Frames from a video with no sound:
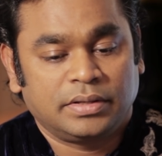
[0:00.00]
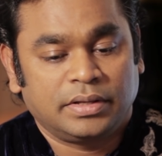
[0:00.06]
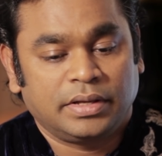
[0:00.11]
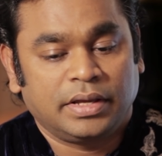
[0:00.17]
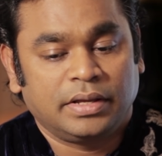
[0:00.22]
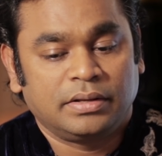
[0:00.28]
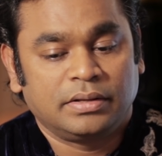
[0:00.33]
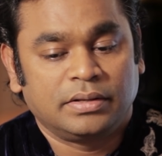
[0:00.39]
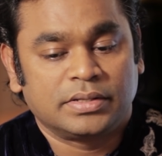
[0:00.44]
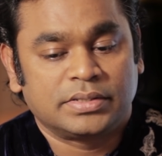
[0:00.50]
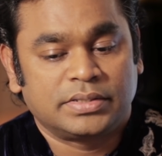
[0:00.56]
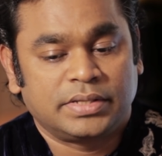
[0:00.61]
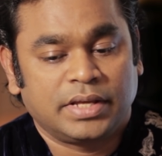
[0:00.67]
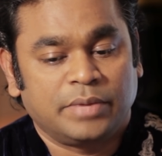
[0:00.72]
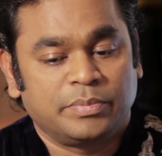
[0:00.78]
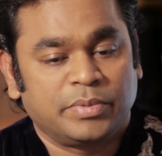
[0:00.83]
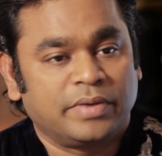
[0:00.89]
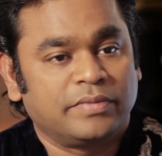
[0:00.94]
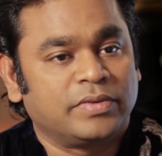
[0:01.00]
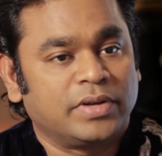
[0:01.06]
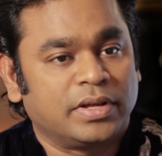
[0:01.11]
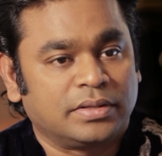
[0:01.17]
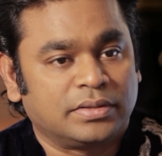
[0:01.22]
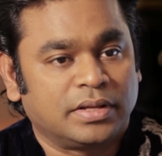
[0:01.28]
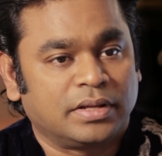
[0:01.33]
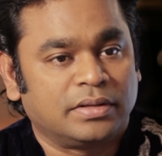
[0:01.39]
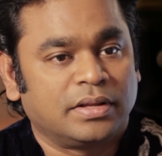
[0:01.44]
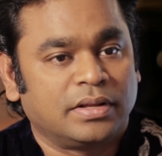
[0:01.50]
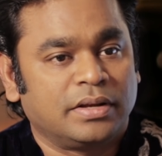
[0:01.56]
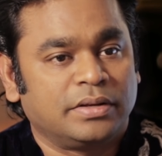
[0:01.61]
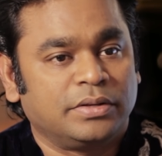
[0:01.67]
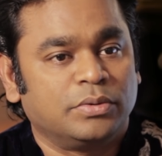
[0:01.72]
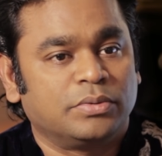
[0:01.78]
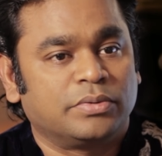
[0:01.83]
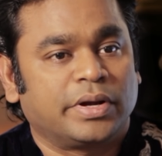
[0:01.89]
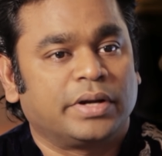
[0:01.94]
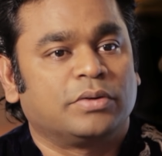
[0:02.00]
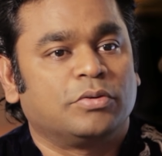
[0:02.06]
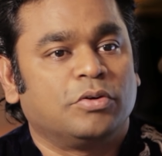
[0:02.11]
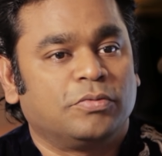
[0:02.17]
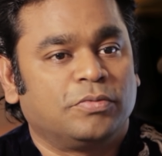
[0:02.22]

in the same wavelength, and then you try to go